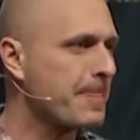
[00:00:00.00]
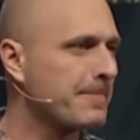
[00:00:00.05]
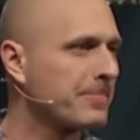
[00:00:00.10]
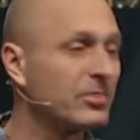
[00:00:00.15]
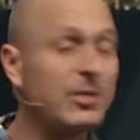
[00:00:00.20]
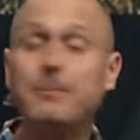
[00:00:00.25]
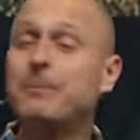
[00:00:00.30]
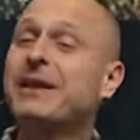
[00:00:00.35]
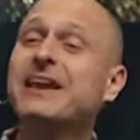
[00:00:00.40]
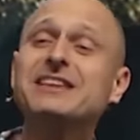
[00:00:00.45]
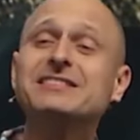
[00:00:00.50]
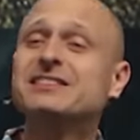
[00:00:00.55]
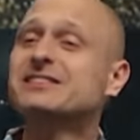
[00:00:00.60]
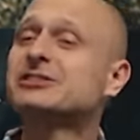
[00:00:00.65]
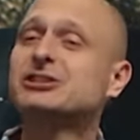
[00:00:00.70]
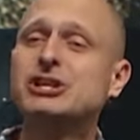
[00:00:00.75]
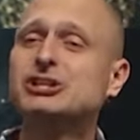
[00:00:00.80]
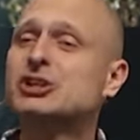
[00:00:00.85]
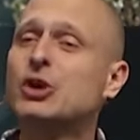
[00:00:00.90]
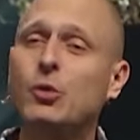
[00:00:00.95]
The biggest
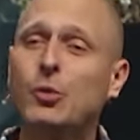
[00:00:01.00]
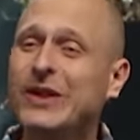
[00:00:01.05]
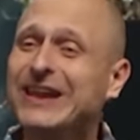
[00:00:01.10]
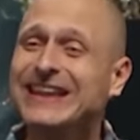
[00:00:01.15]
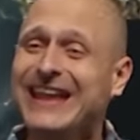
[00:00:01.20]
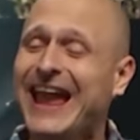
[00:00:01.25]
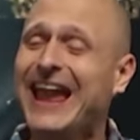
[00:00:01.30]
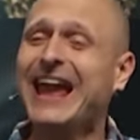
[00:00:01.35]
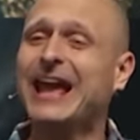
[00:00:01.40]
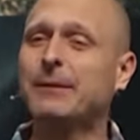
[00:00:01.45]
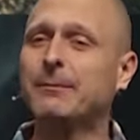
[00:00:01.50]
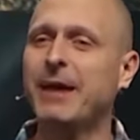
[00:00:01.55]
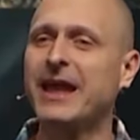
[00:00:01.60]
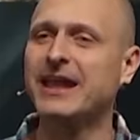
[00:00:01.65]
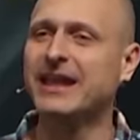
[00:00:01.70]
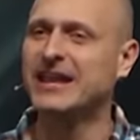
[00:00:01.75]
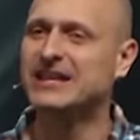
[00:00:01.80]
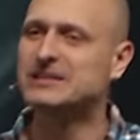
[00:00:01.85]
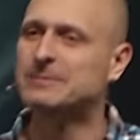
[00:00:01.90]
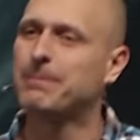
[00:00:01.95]
decision we can
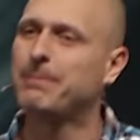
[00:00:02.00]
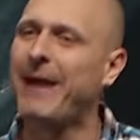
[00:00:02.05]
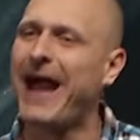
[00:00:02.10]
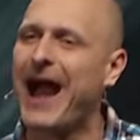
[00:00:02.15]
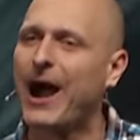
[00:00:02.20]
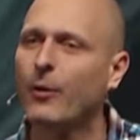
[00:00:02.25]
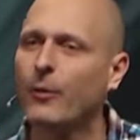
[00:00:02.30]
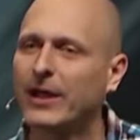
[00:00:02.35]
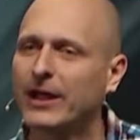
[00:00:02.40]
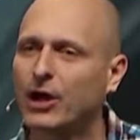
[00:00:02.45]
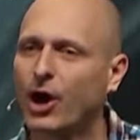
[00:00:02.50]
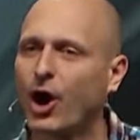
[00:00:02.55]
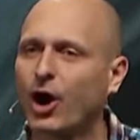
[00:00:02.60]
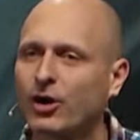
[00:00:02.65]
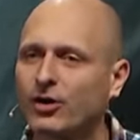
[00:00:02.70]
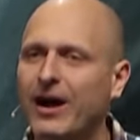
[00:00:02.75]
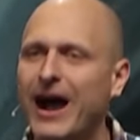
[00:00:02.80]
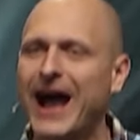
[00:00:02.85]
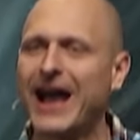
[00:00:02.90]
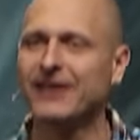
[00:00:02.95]
make is bowing our
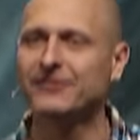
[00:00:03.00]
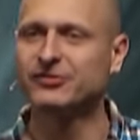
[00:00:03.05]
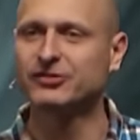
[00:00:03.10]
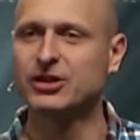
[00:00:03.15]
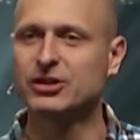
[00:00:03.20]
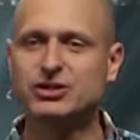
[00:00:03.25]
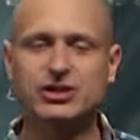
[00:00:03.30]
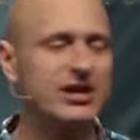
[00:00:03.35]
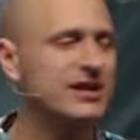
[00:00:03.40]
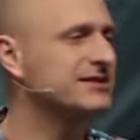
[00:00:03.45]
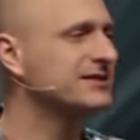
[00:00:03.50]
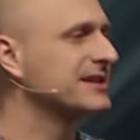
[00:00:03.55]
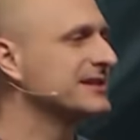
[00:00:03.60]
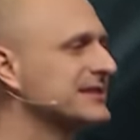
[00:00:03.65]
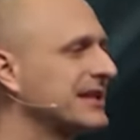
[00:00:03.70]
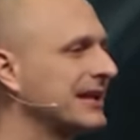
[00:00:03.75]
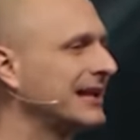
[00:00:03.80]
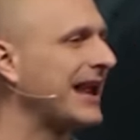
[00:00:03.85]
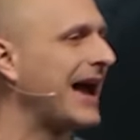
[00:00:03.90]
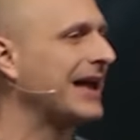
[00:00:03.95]
lives to Jesus
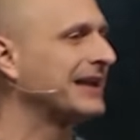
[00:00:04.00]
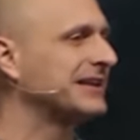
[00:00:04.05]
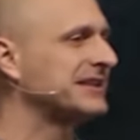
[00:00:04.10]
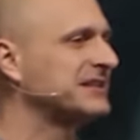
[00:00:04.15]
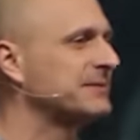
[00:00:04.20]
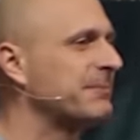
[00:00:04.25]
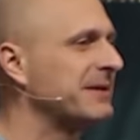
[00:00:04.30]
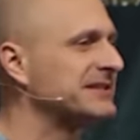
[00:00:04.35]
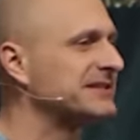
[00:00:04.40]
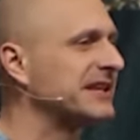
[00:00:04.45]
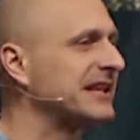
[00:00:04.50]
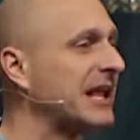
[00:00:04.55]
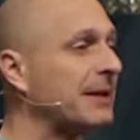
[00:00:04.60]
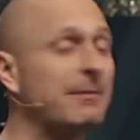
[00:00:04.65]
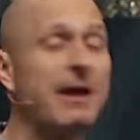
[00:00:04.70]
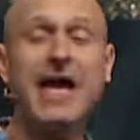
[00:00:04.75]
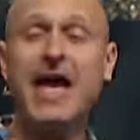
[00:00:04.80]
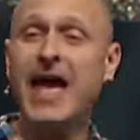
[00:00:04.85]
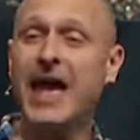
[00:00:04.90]
and not dismissing him.